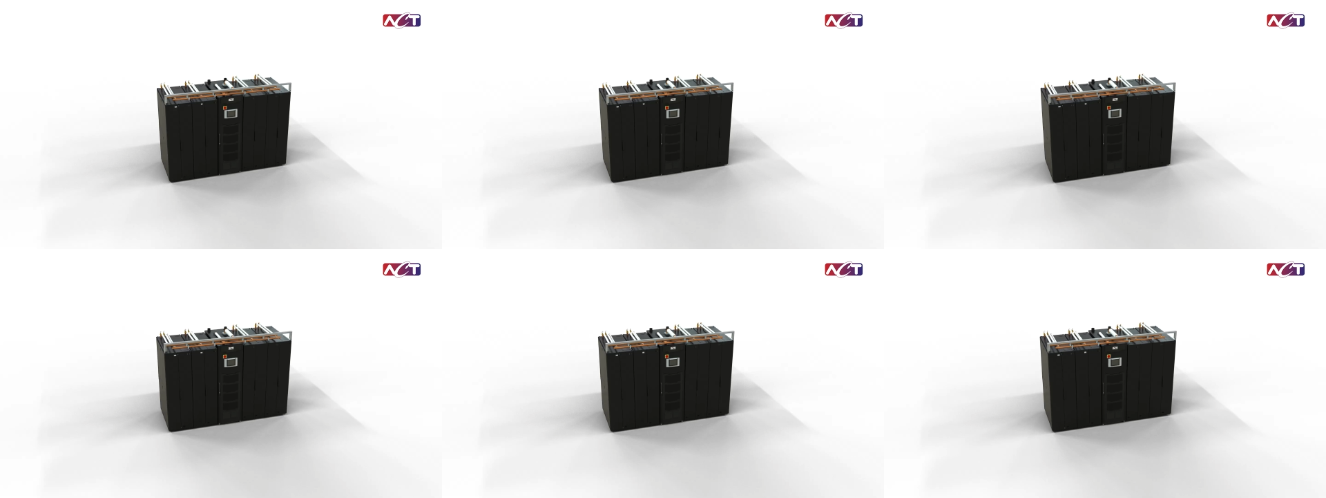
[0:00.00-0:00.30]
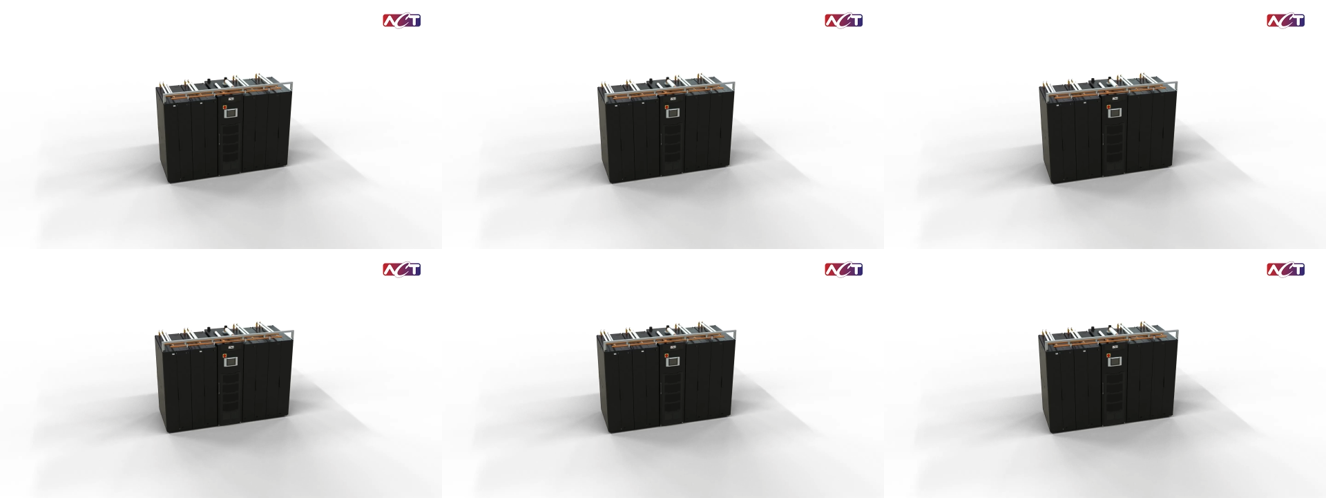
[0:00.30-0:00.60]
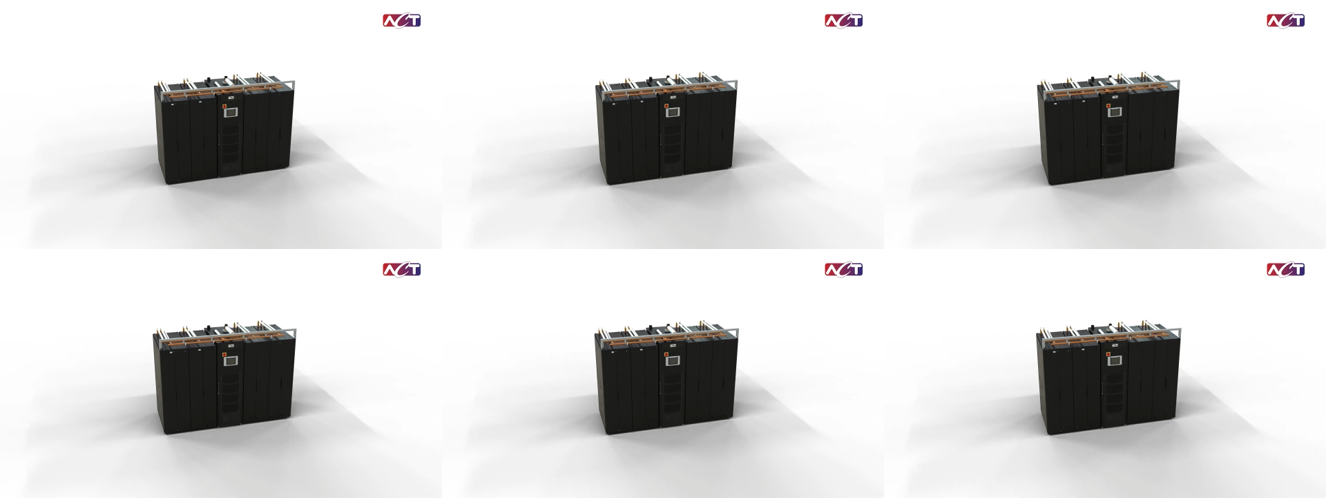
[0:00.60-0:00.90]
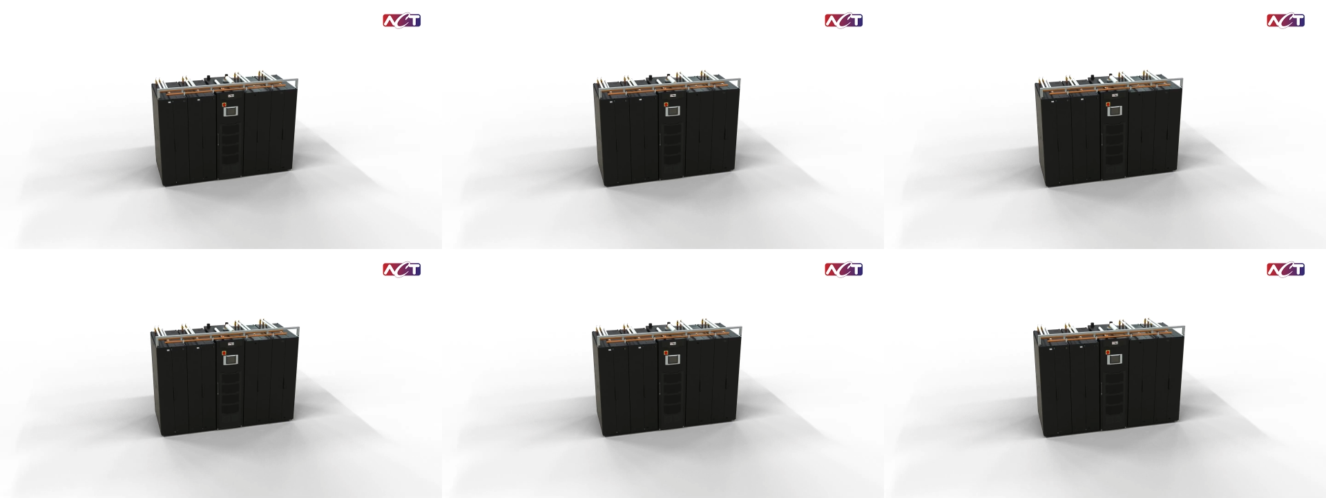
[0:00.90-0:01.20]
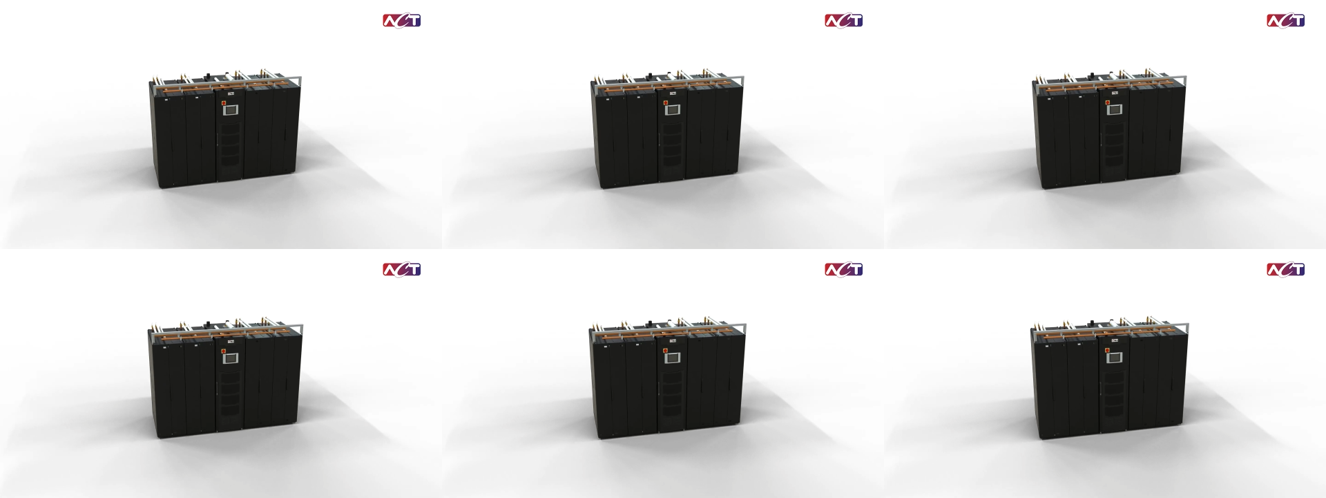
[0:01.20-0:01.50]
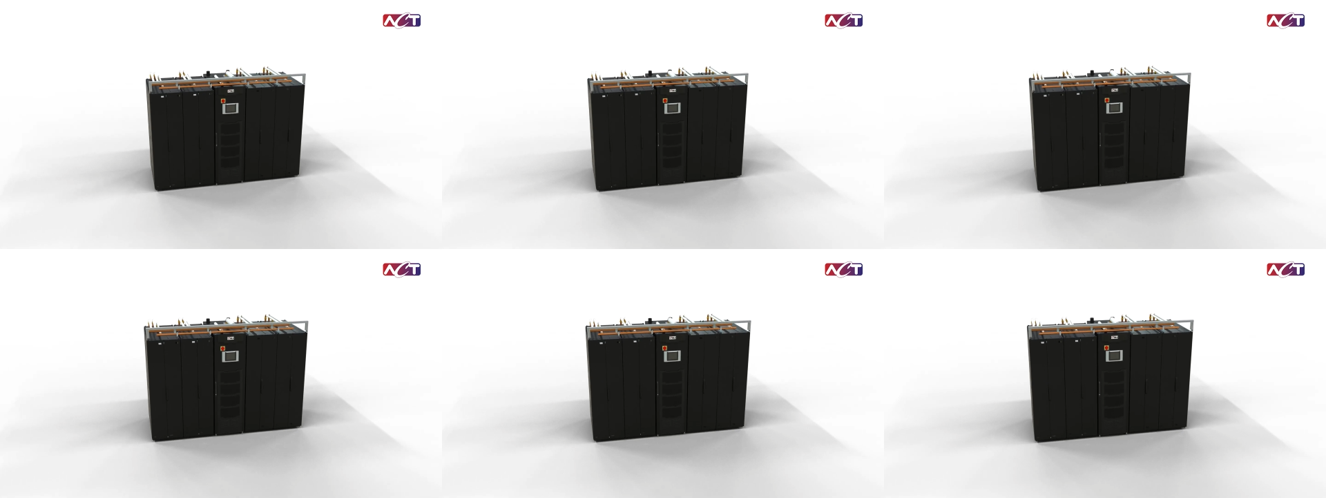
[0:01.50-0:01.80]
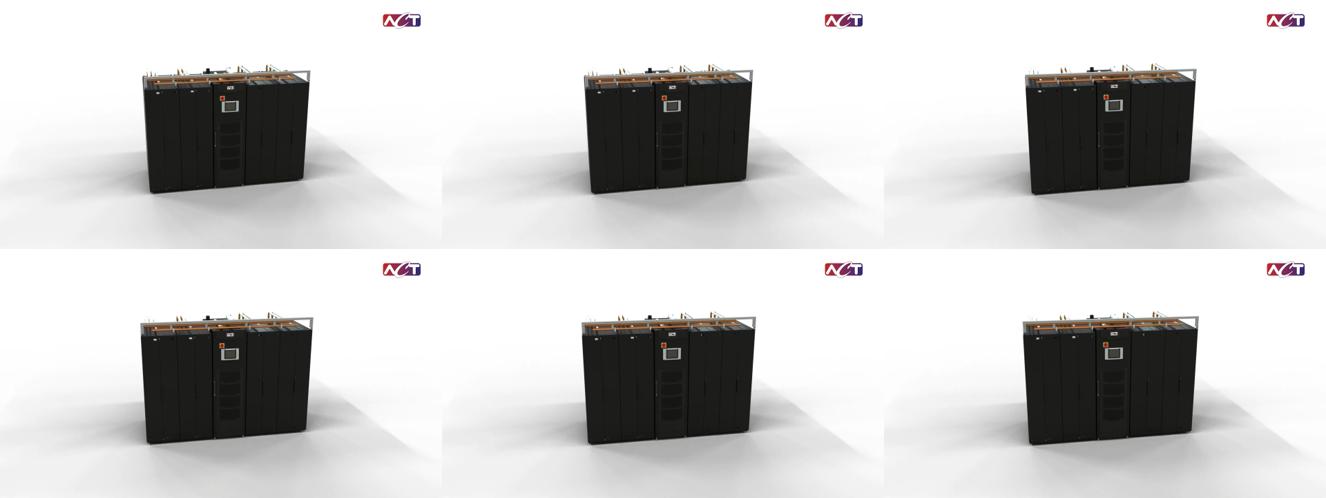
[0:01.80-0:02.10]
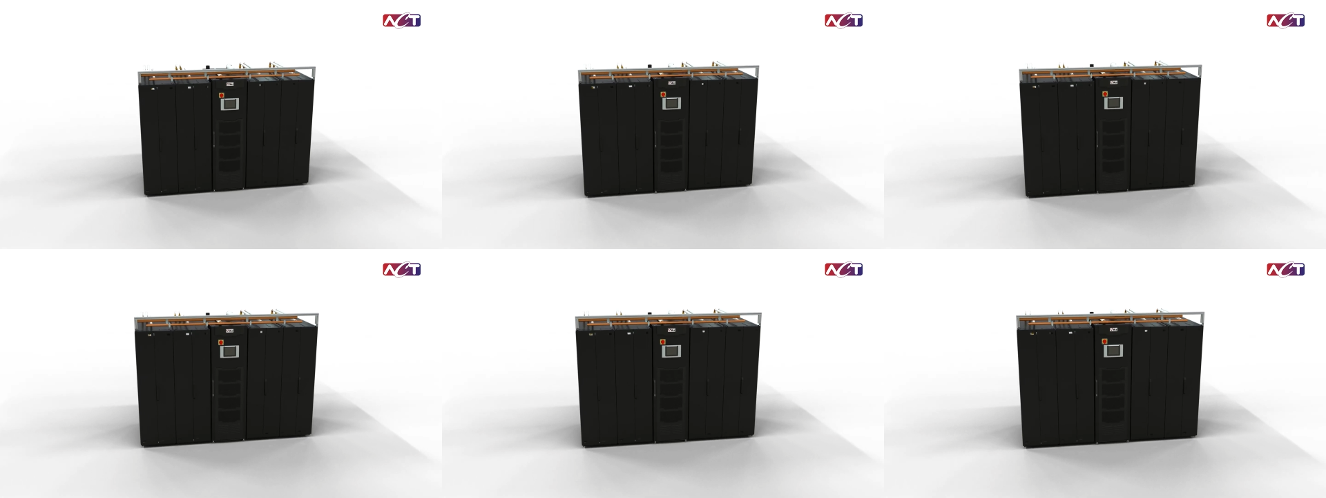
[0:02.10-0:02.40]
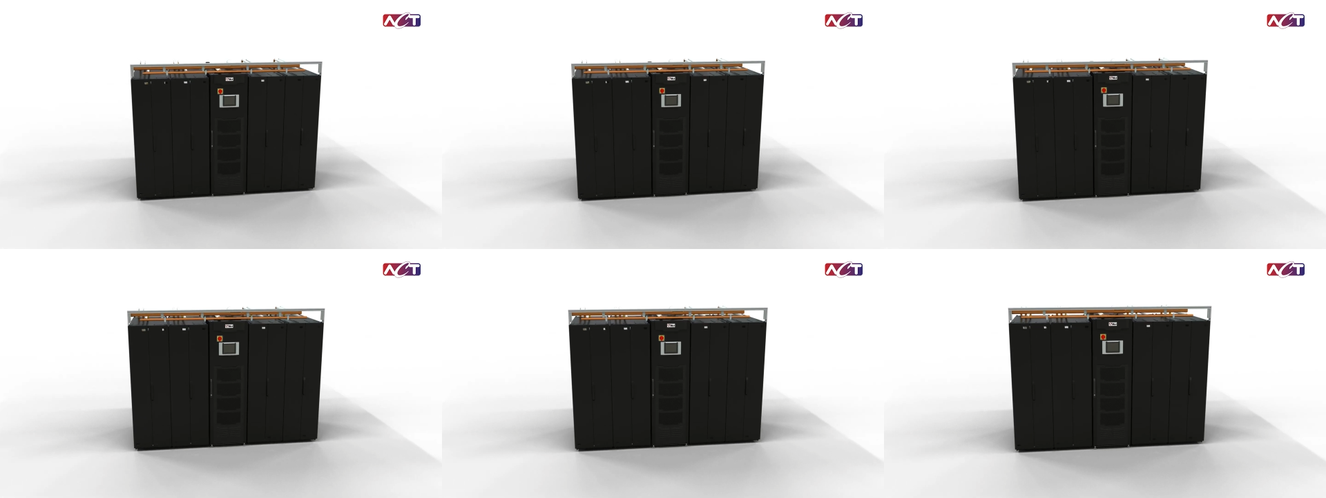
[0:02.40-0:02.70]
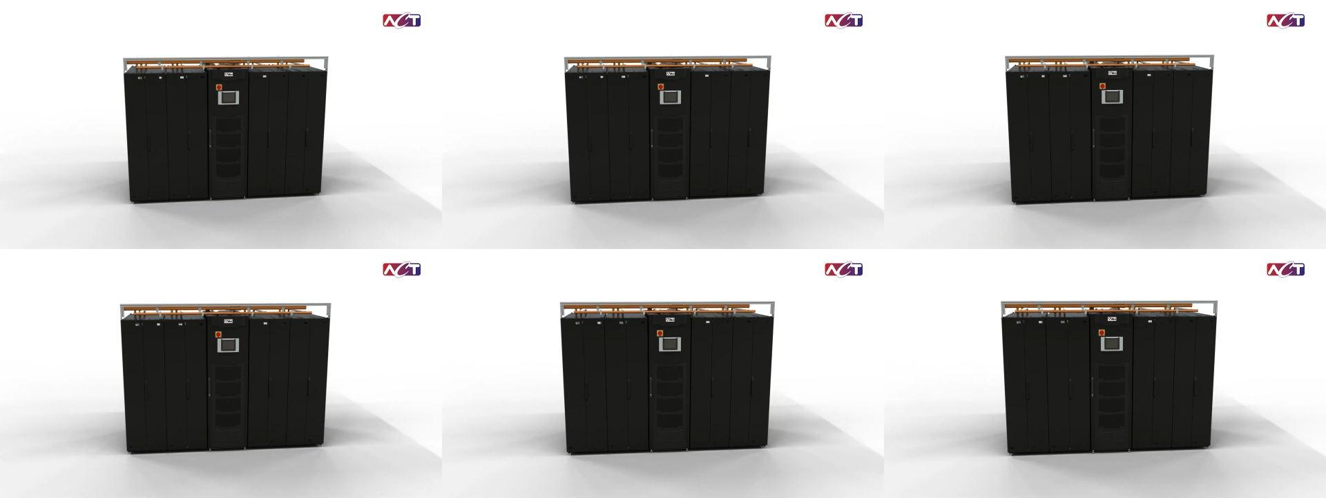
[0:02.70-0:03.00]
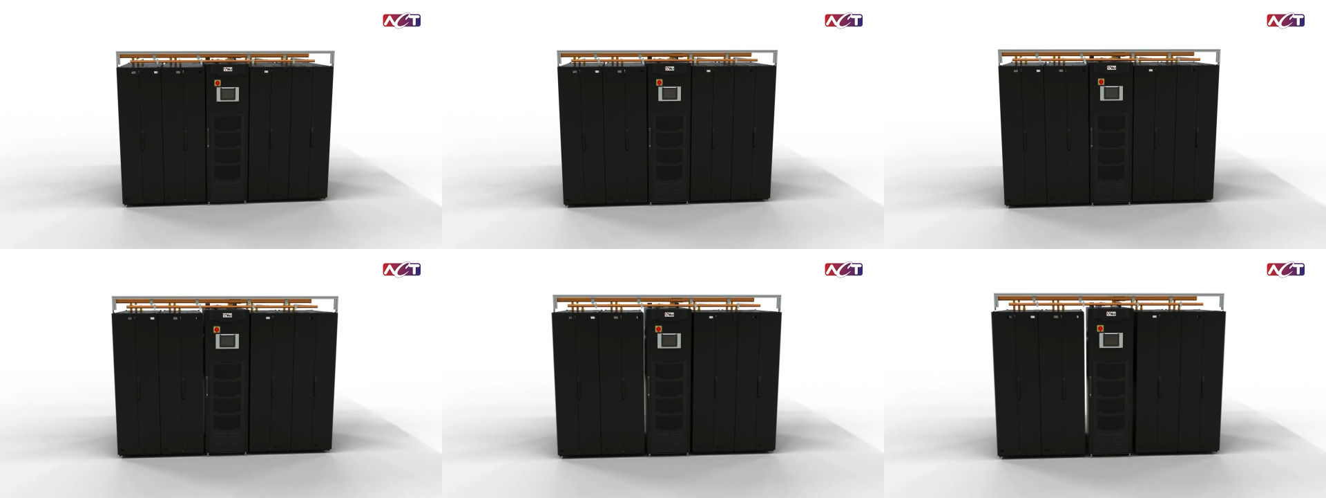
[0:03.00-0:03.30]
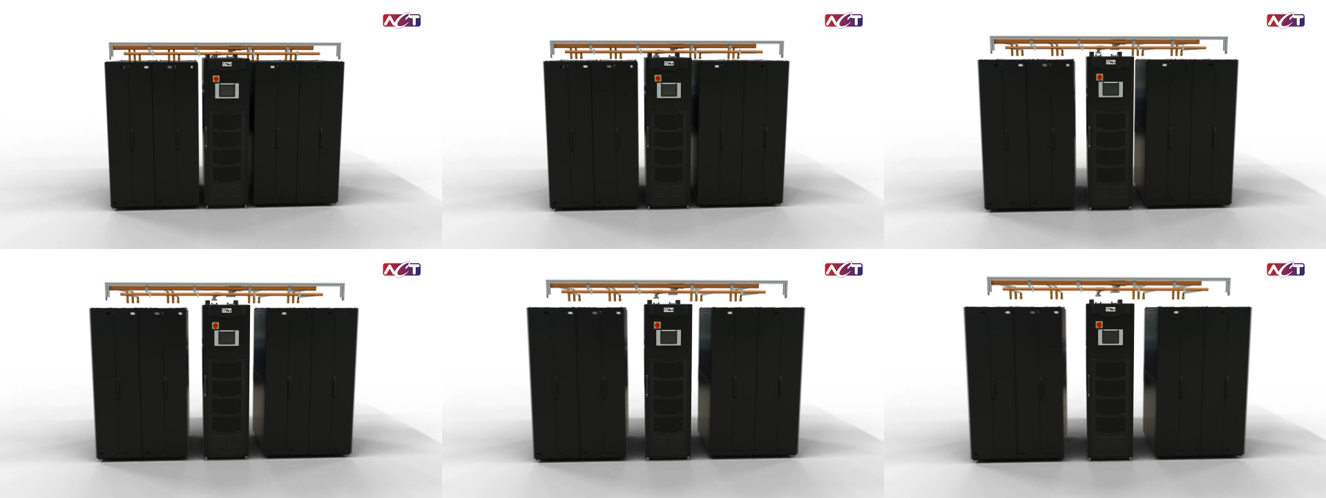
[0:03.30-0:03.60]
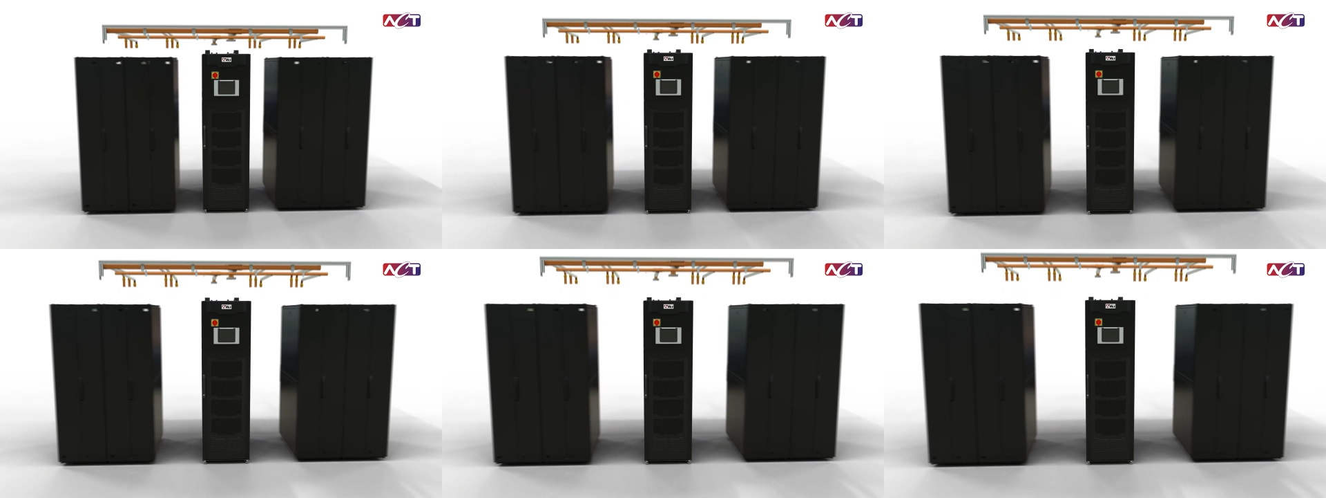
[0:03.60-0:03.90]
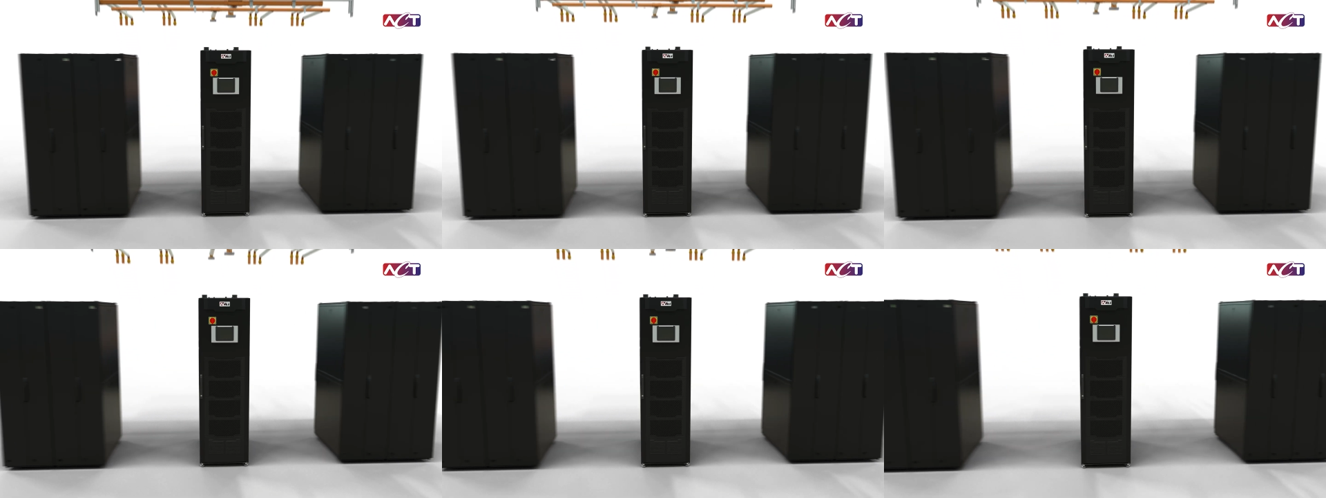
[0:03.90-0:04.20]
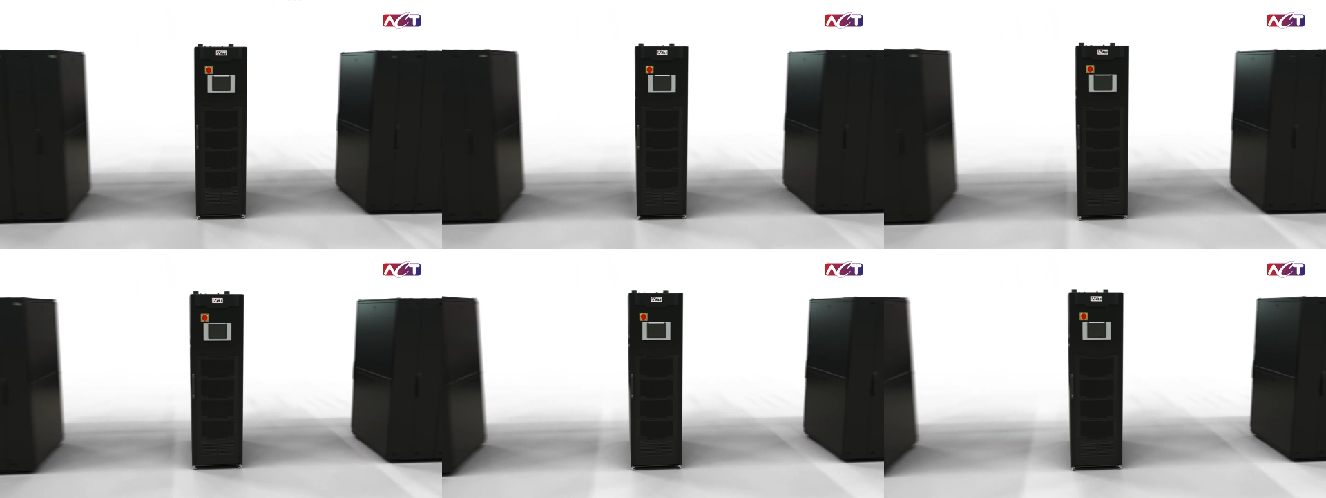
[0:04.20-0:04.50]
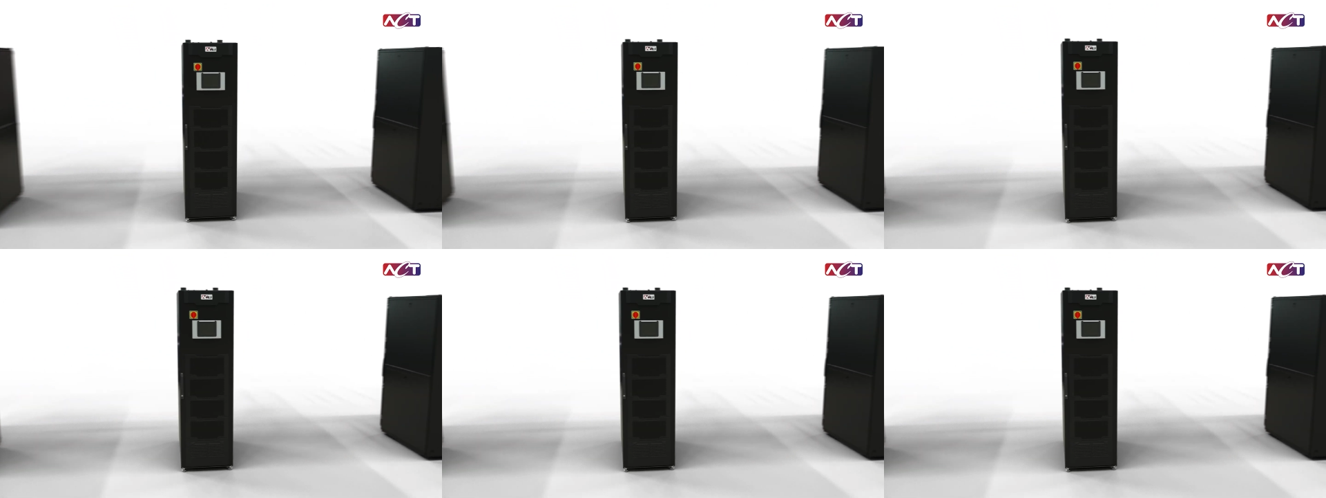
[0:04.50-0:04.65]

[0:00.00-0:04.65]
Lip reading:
[unreadable: no face in view]